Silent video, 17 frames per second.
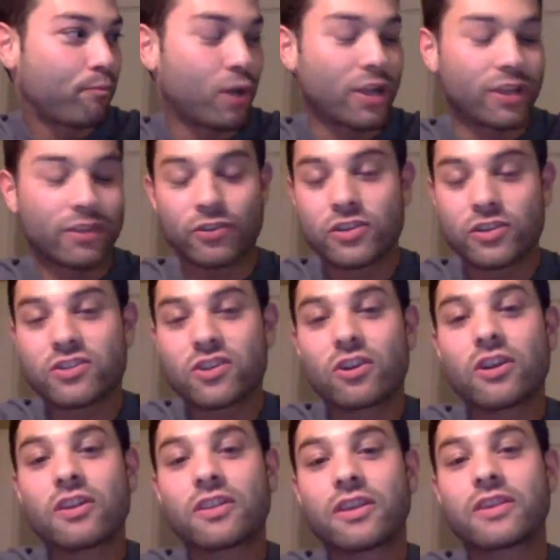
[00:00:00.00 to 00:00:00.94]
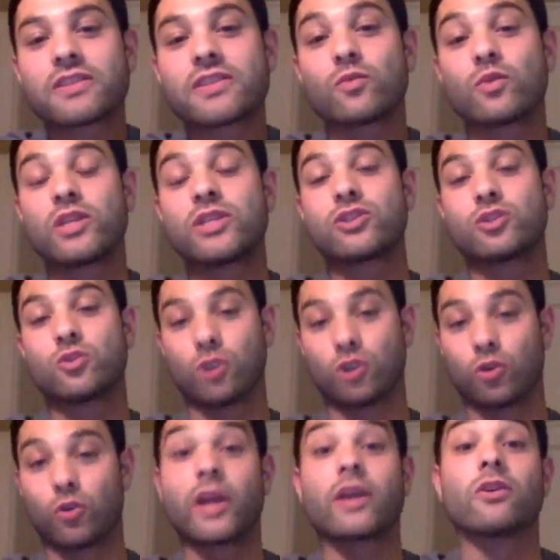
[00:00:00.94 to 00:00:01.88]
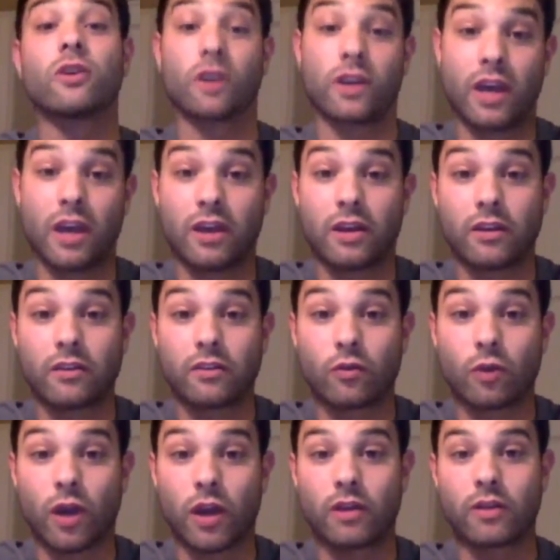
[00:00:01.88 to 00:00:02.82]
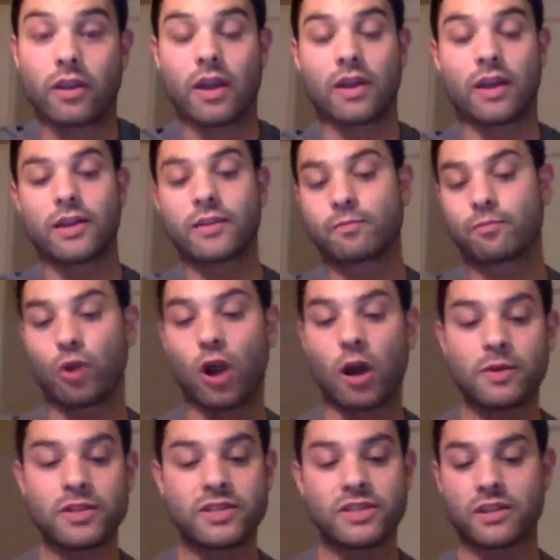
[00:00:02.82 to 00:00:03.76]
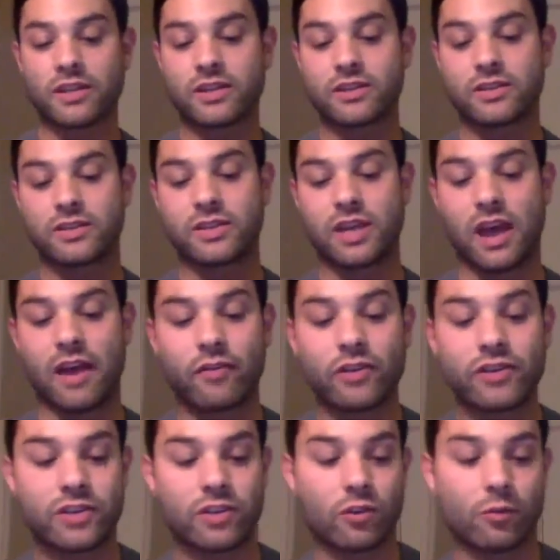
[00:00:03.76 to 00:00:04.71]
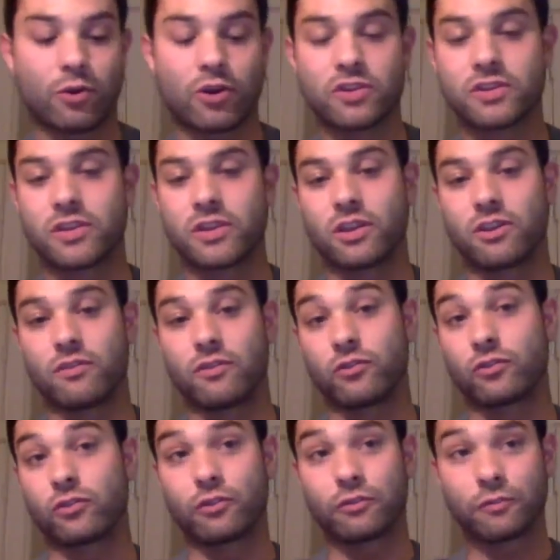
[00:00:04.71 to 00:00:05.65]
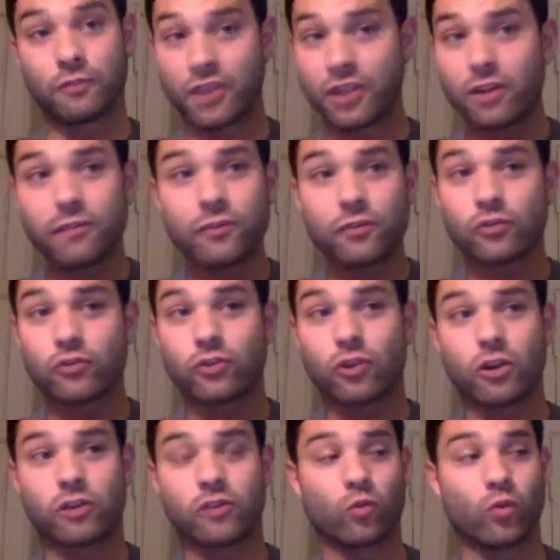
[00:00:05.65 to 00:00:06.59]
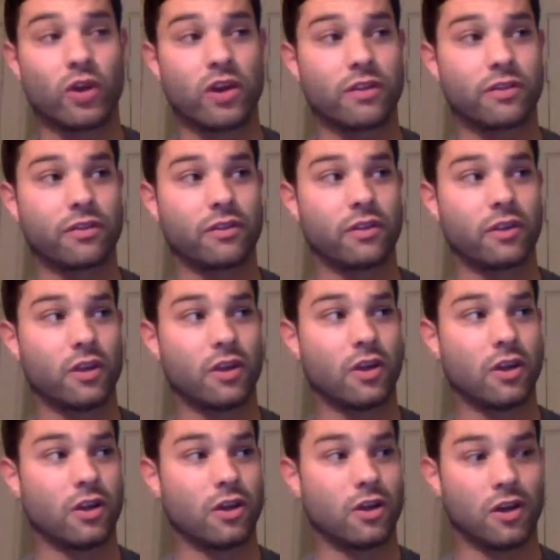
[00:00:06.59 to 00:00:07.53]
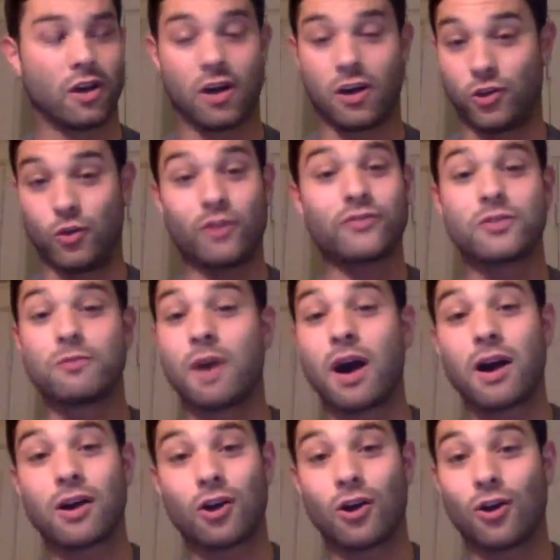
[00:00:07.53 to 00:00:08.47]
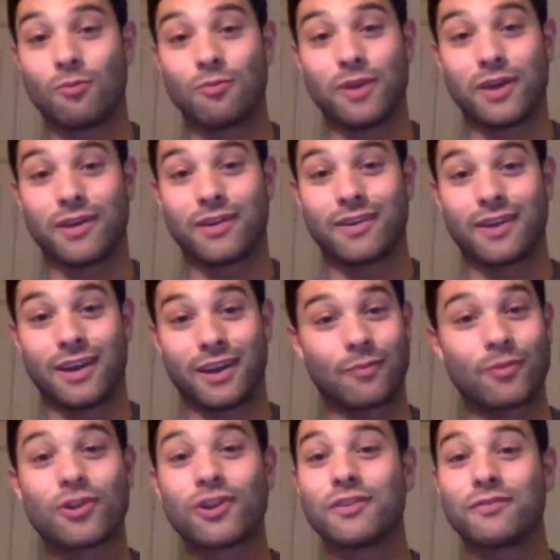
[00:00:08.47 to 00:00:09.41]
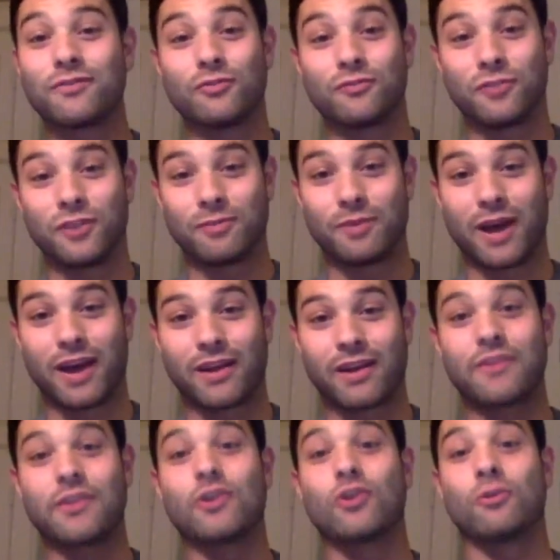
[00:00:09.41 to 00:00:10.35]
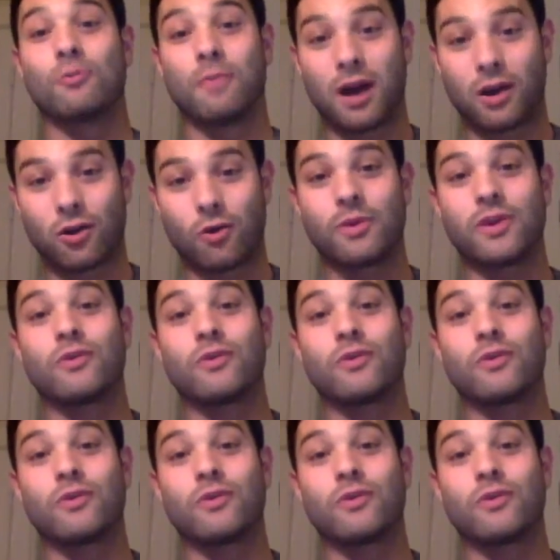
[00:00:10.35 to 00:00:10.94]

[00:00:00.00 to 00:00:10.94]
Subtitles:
But there's certain things that we do on a regular cadence, right? And I promised this to every single person in the interview. So the interview starts with, you have to mock call me, and I'm going to give you feedback. And then you're going to mock call me,